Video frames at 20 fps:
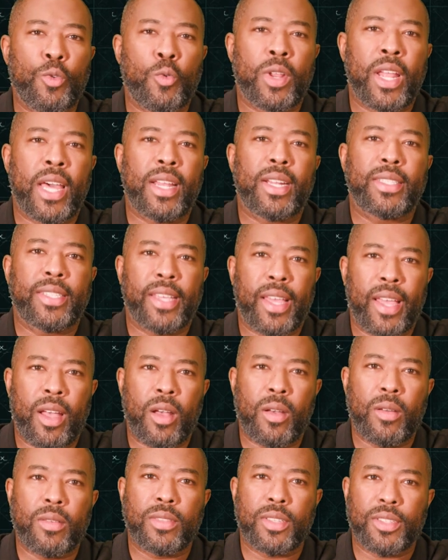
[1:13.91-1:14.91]
run out of
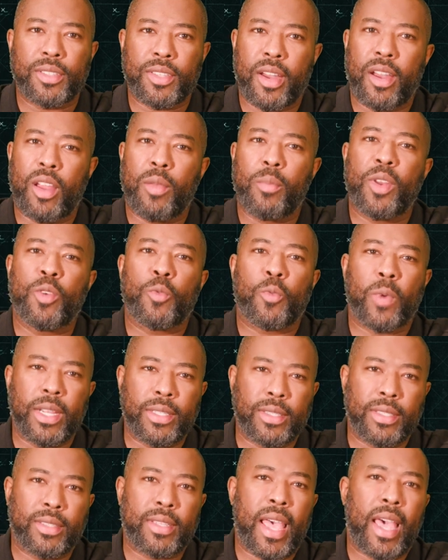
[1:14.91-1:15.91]
town, since there had been
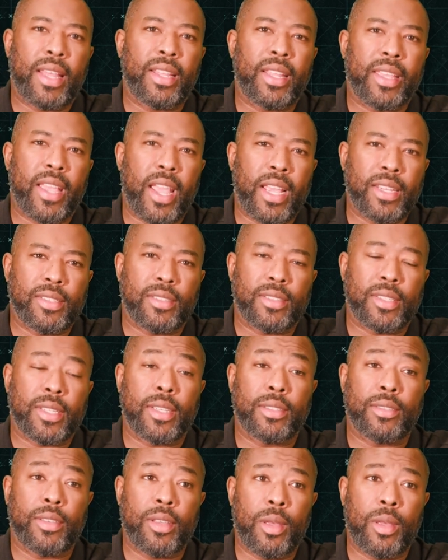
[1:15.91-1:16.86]
racist allegations against